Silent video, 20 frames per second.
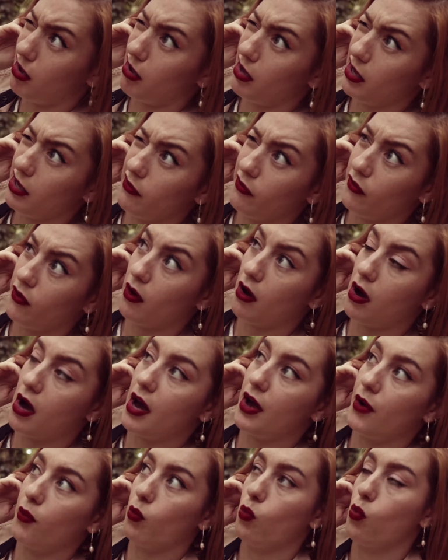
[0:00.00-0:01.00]
I've
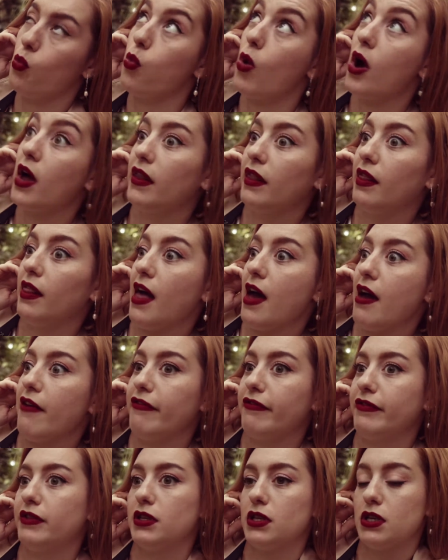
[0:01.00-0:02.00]
got one
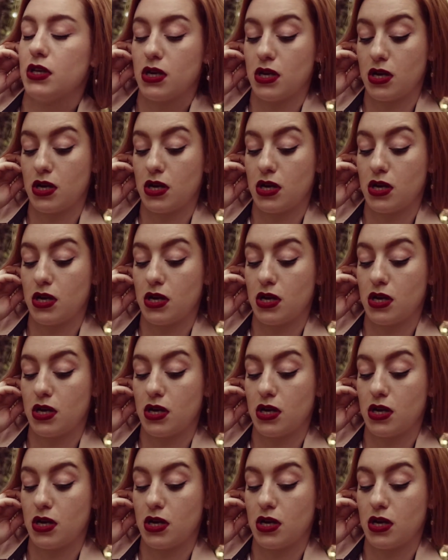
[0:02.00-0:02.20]
left.